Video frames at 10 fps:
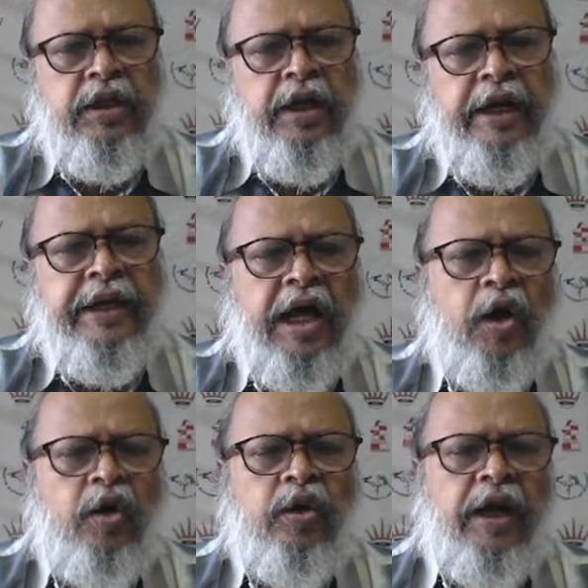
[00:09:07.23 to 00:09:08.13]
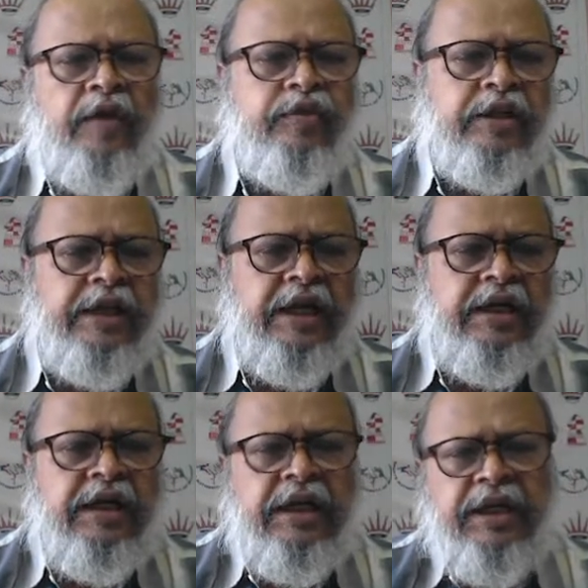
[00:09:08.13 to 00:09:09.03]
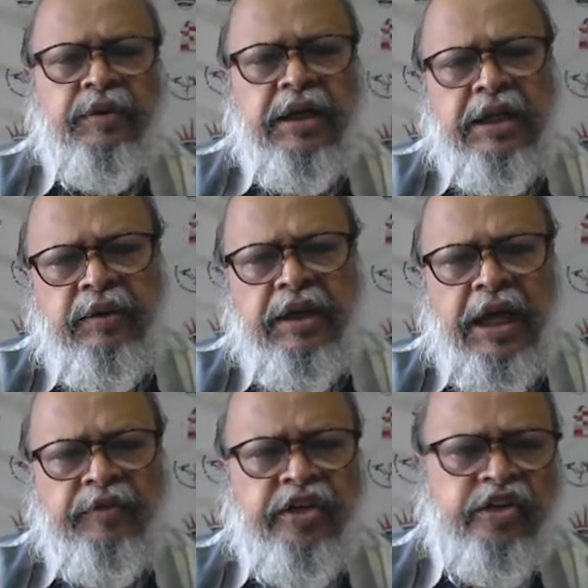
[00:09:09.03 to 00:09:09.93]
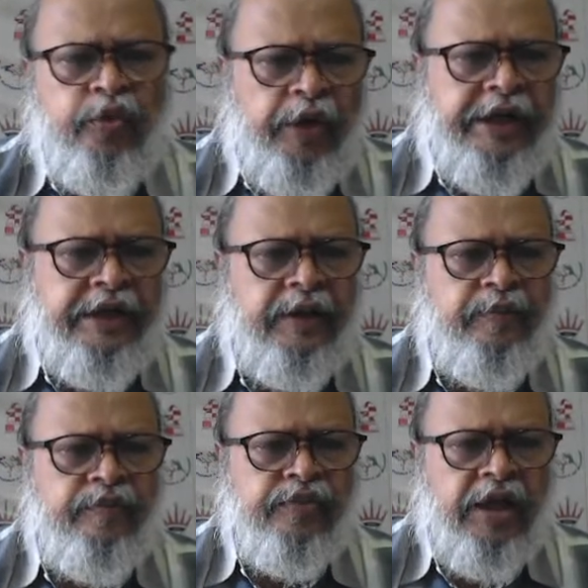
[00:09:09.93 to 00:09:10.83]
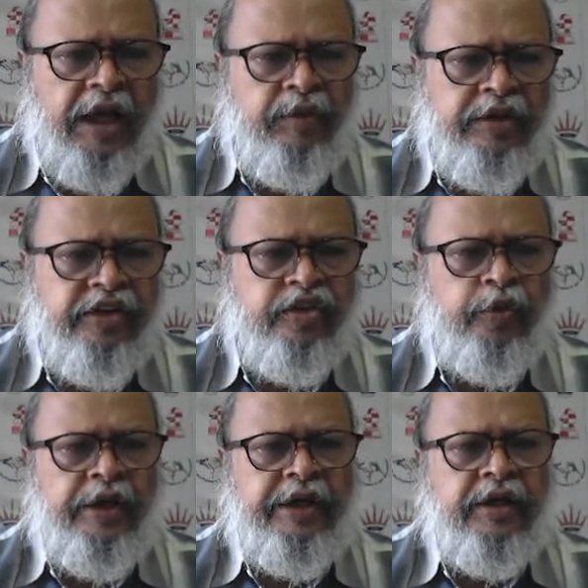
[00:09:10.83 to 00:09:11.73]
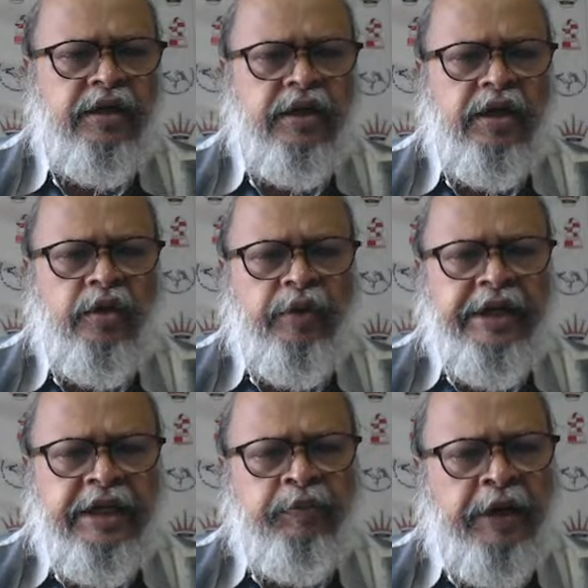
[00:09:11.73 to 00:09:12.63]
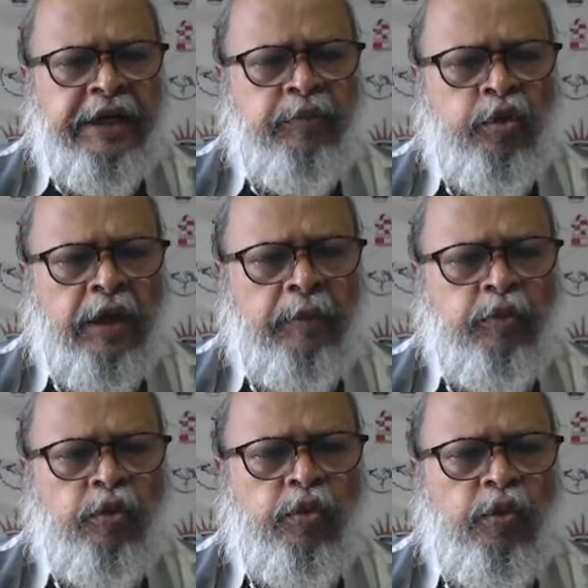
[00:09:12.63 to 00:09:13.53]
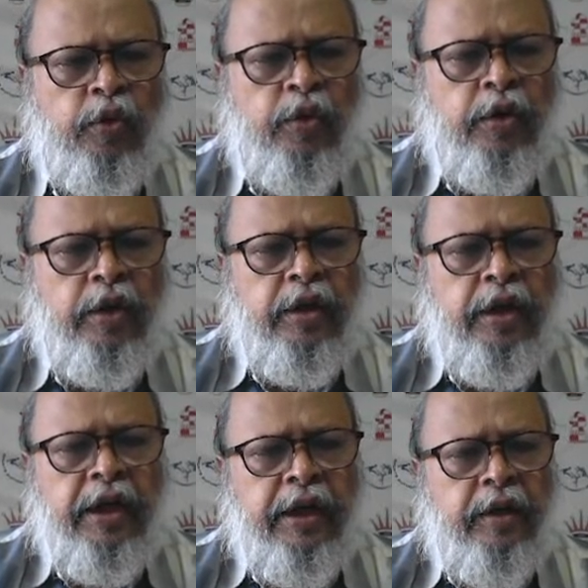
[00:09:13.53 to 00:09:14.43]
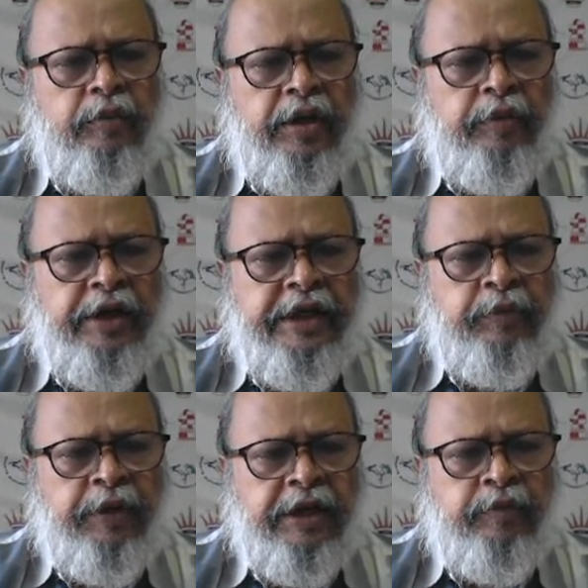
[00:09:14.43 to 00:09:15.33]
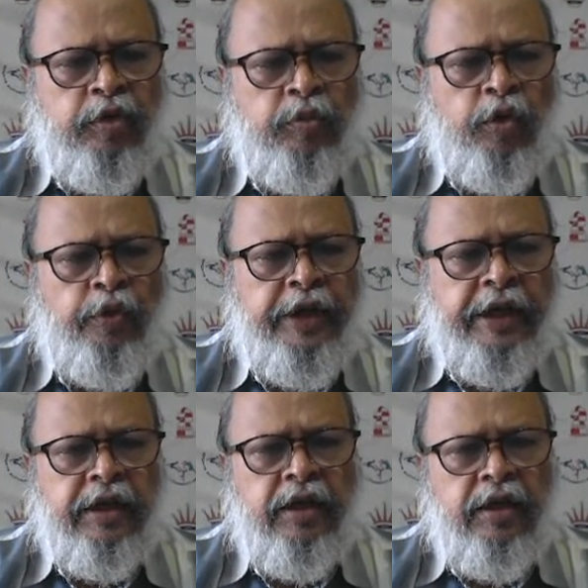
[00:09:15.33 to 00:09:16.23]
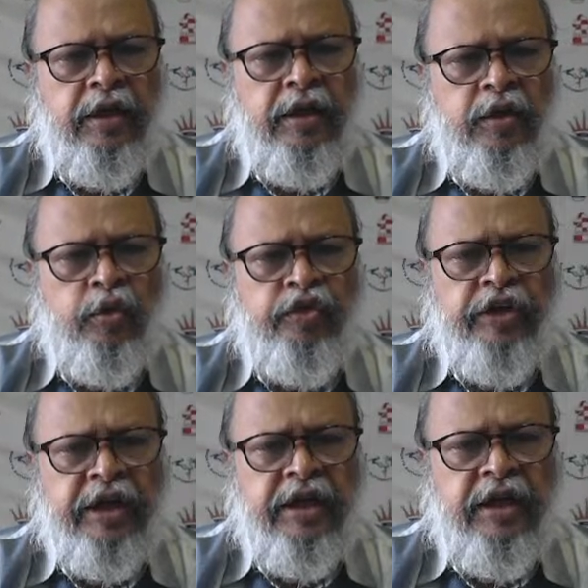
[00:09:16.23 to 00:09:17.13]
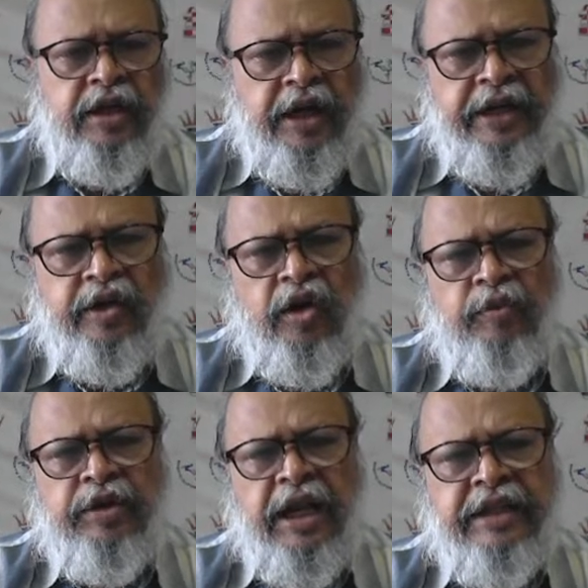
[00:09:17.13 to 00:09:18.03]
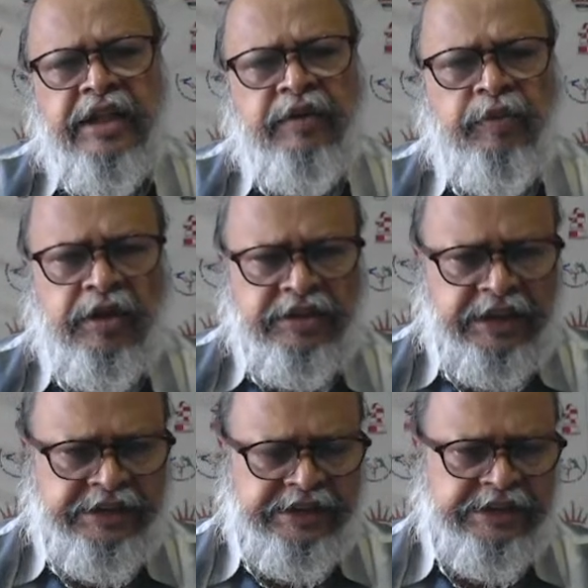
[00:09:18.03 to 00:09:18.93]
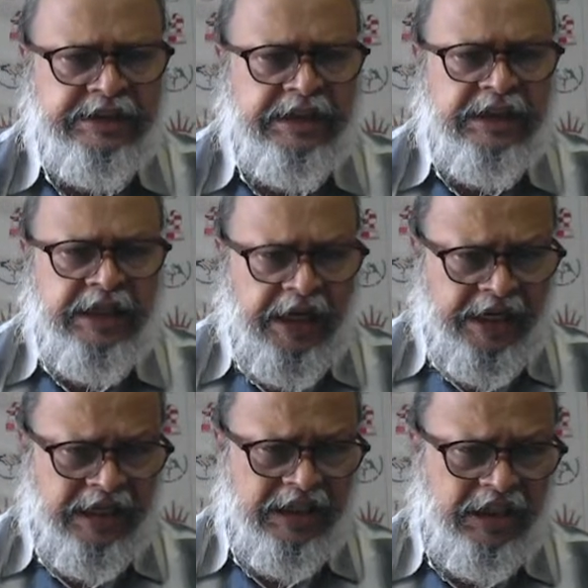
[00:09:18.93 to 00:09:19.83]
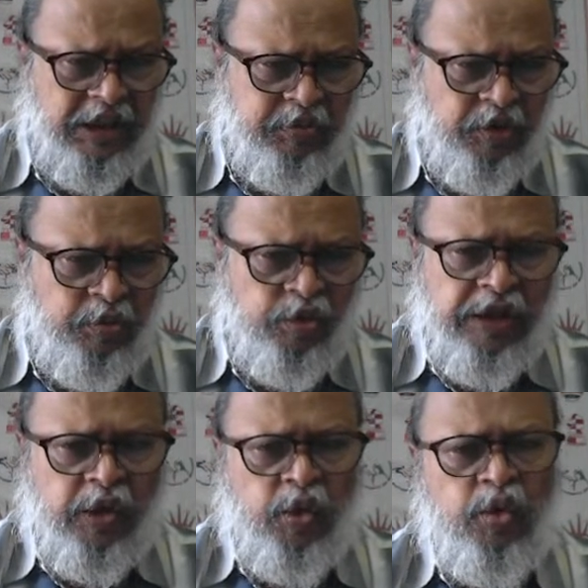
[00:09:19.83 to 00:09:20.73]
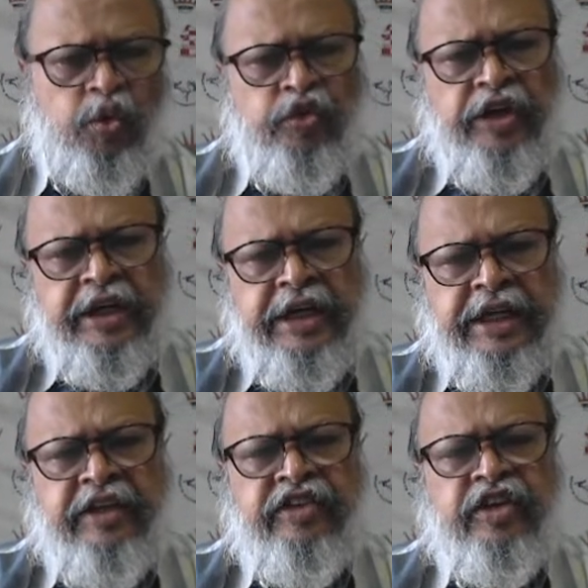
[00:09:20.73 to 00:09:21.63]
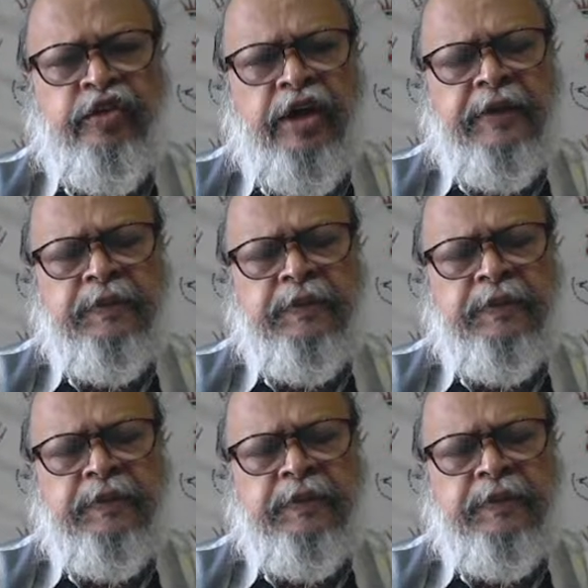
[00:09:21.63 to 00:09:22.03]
And now after that he will have just wait. I will just wait. Waiting for him to come move. We're waiting for him to move here. Rook check and draw with like that chances. And if you move the rook check and king g5.